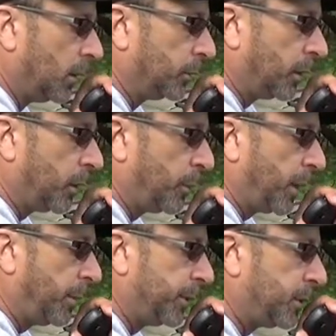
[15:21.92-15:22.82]
Hotel
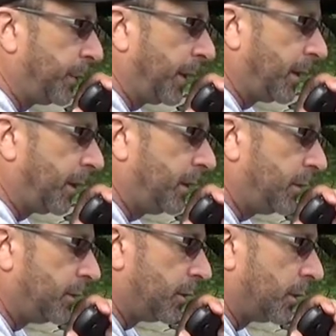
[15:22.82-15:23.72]
Papa, Japan, I
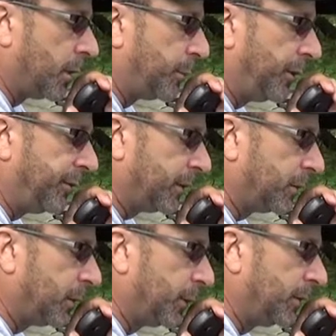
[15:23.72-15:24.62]
need your uh, prefix
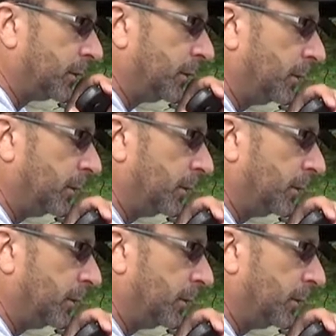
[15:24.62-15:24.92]
again, please.